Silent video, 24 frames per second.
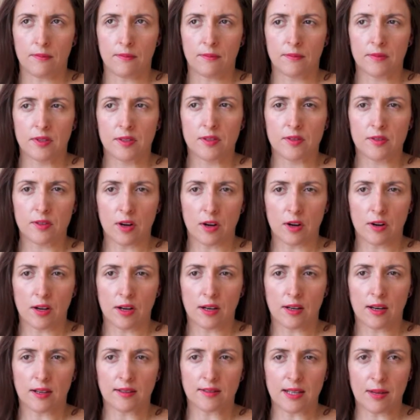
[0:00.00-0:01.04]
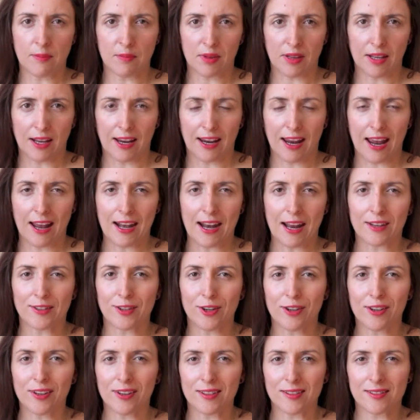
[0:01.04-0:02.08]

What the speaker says: started assembling. And I started